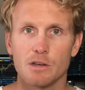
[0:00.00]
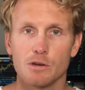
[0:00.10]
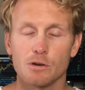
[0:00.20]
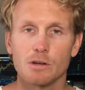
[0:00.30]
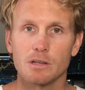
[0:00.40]

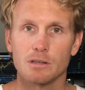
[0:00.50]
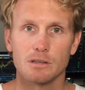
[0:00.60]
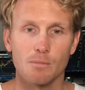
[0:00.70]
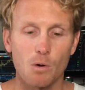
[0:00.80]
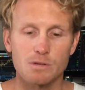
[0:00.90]
You're
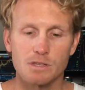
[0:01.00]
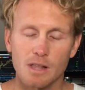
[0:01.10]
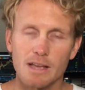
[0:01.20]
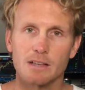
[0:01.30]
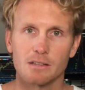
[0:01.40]
most
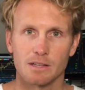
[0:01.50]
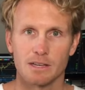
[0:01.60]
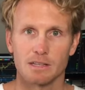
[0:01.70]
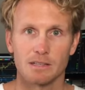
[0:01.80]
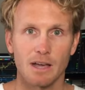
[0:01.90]

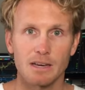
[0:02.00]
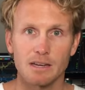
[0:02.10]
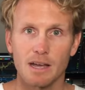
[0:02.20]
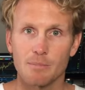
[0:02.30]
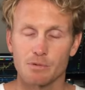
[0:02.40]
likely,
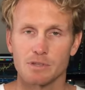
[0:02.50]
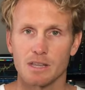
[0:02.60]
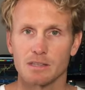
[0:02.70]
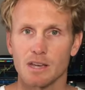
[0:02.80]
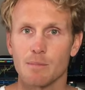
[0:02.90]
99%
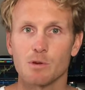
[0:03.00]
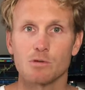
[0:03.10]
of the time,